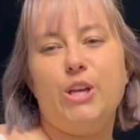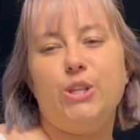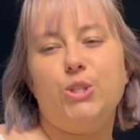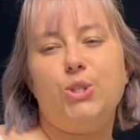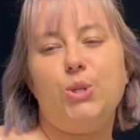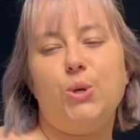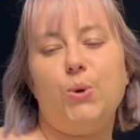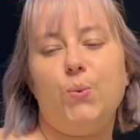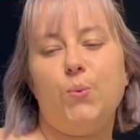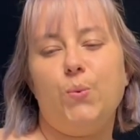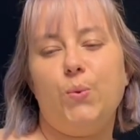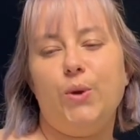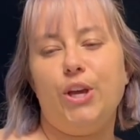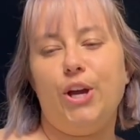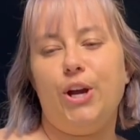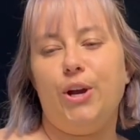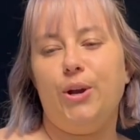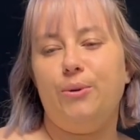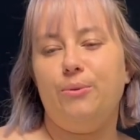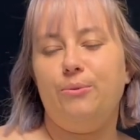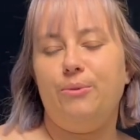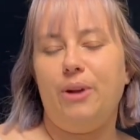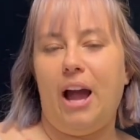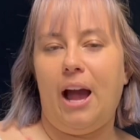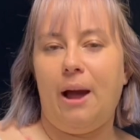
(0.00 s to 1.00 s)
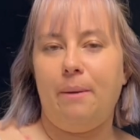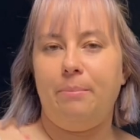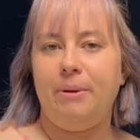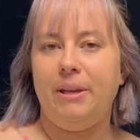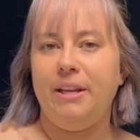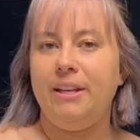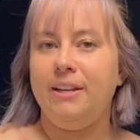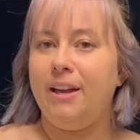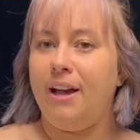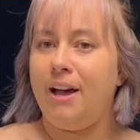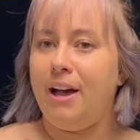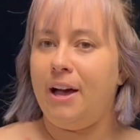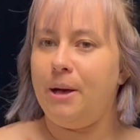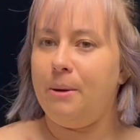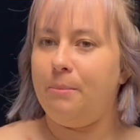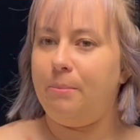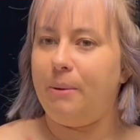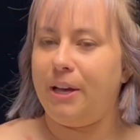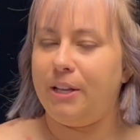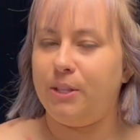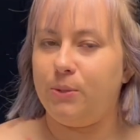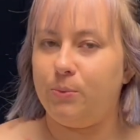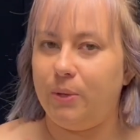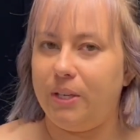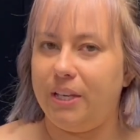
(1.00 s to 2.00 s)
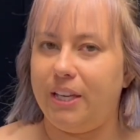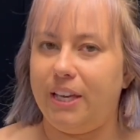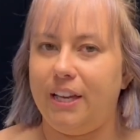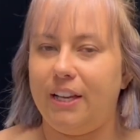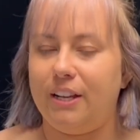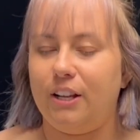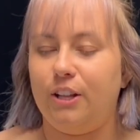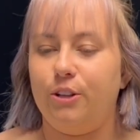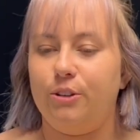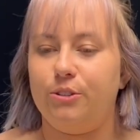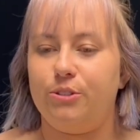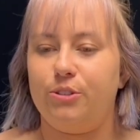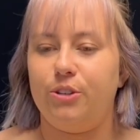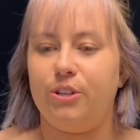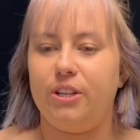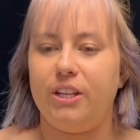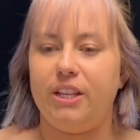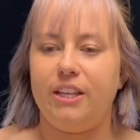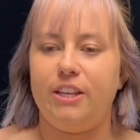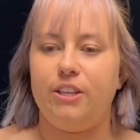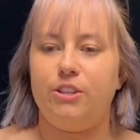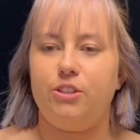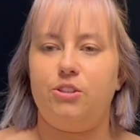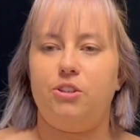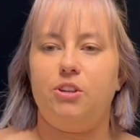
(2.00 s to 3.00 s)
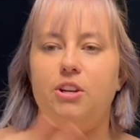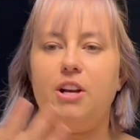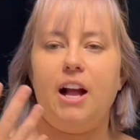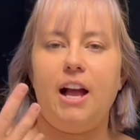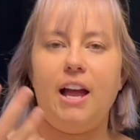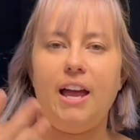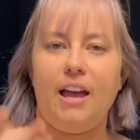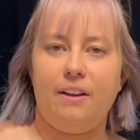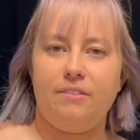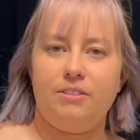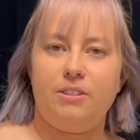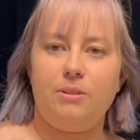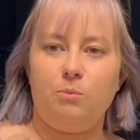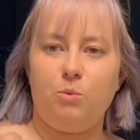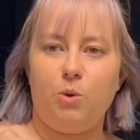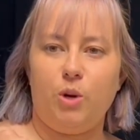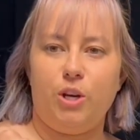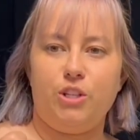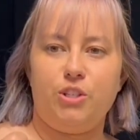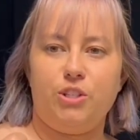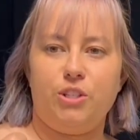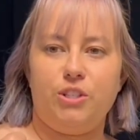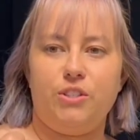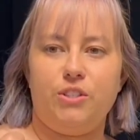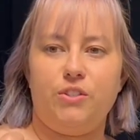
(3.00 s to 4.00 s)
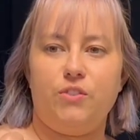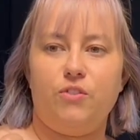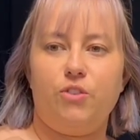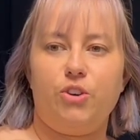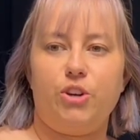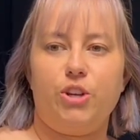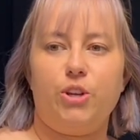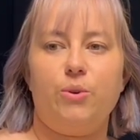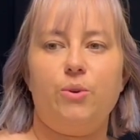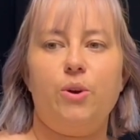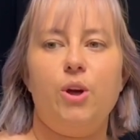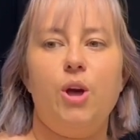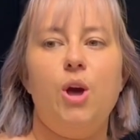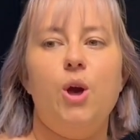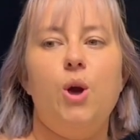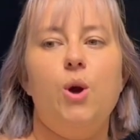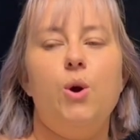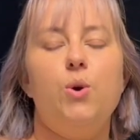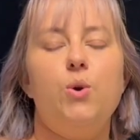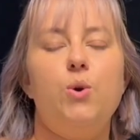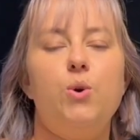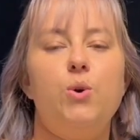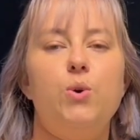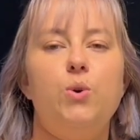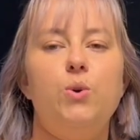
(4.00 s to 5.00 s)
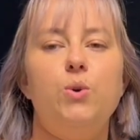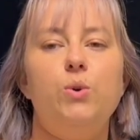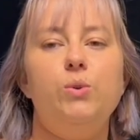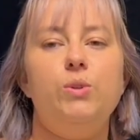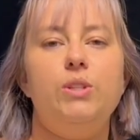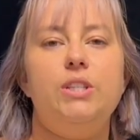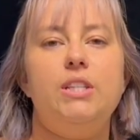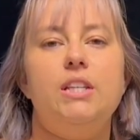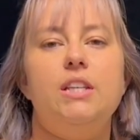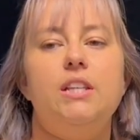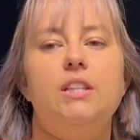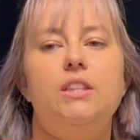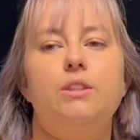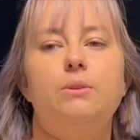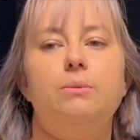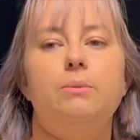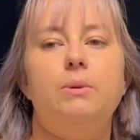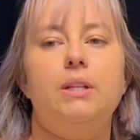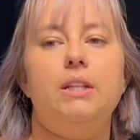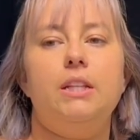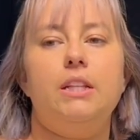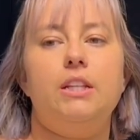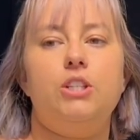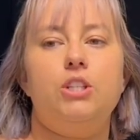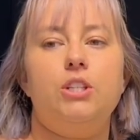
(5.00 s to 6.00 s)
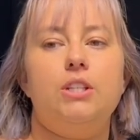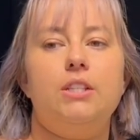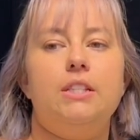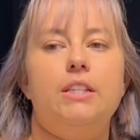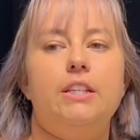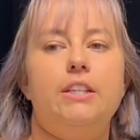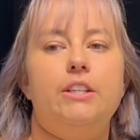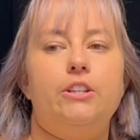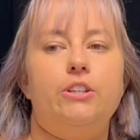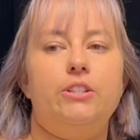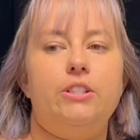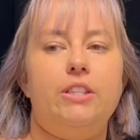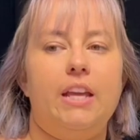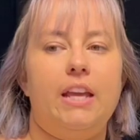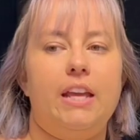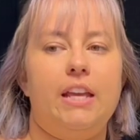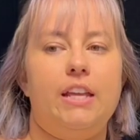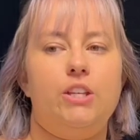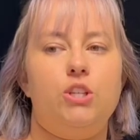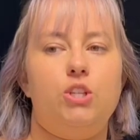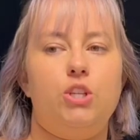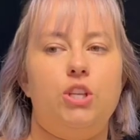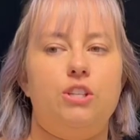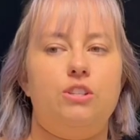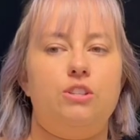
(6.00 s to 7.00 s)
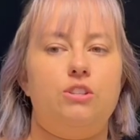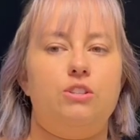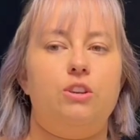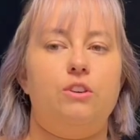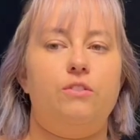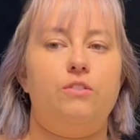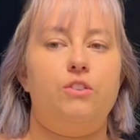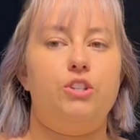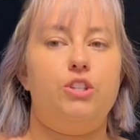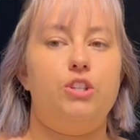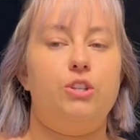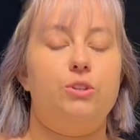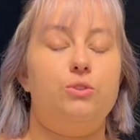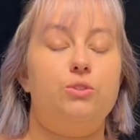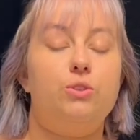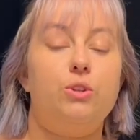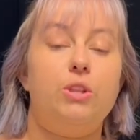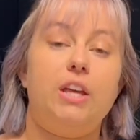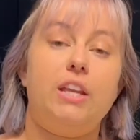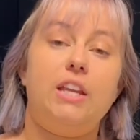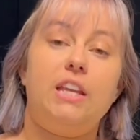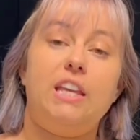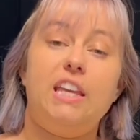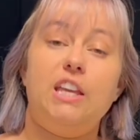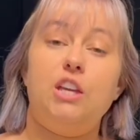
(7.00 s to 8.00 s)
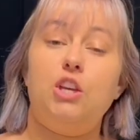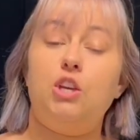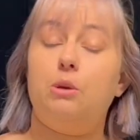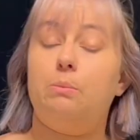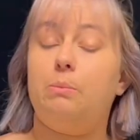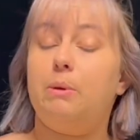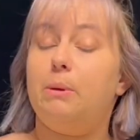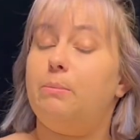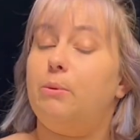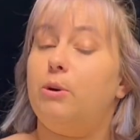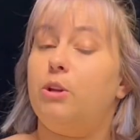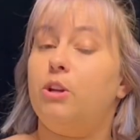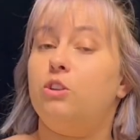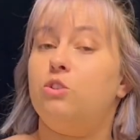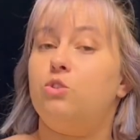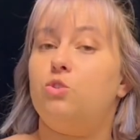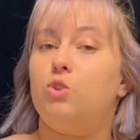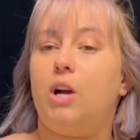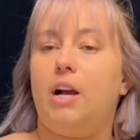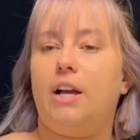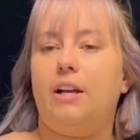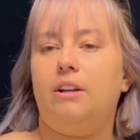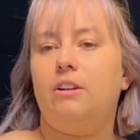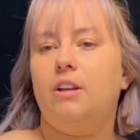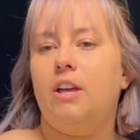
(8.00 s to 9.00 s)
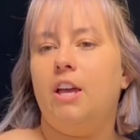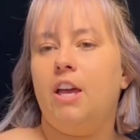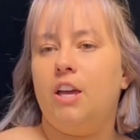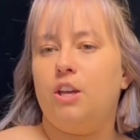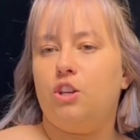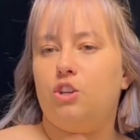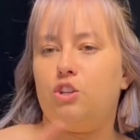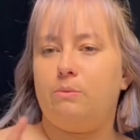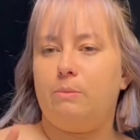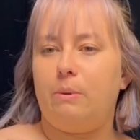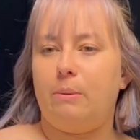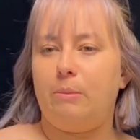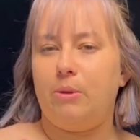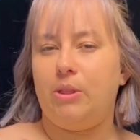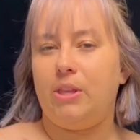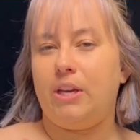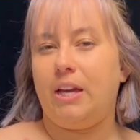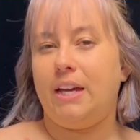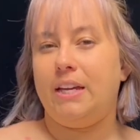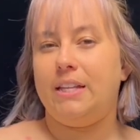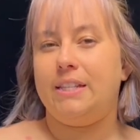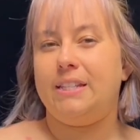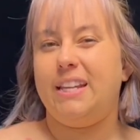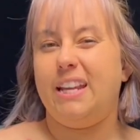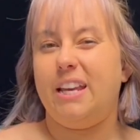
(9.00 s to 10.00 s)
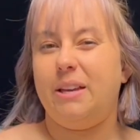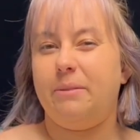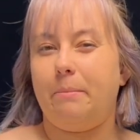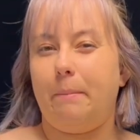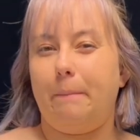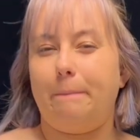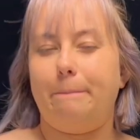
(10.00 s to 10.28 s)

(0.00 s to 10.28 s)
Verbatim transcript: So we are wrapping up as we get closer to Easter. I have some questions for you. Who did the religious leaders hand Jesus over to so that he could be put on trial? Do you remember the guy's name?